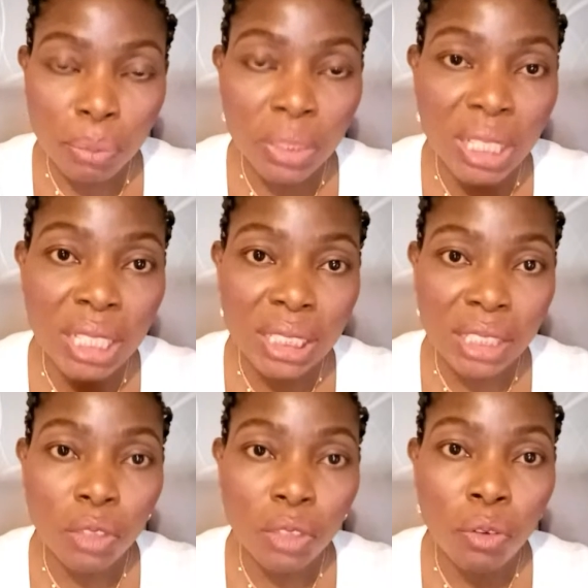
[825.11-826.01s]
important
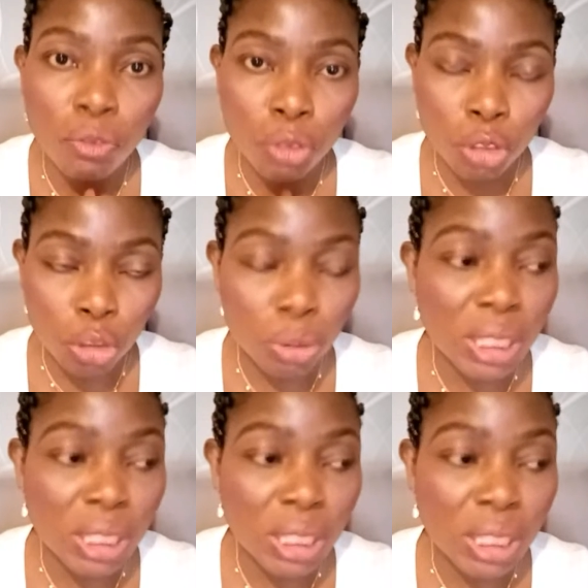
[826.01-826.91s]
day of your
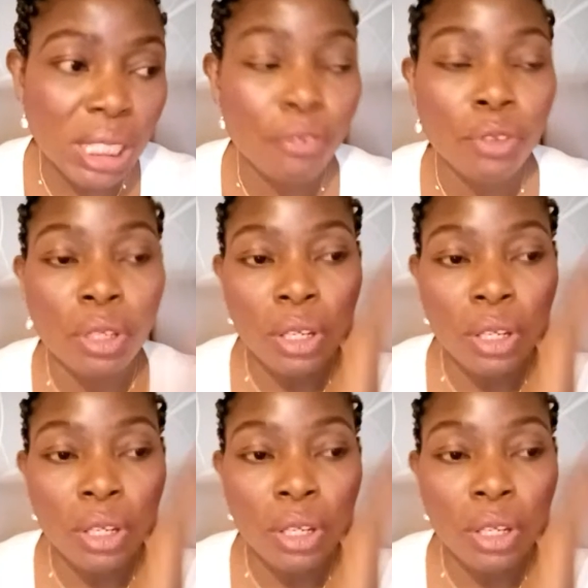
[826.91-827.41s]
children's life.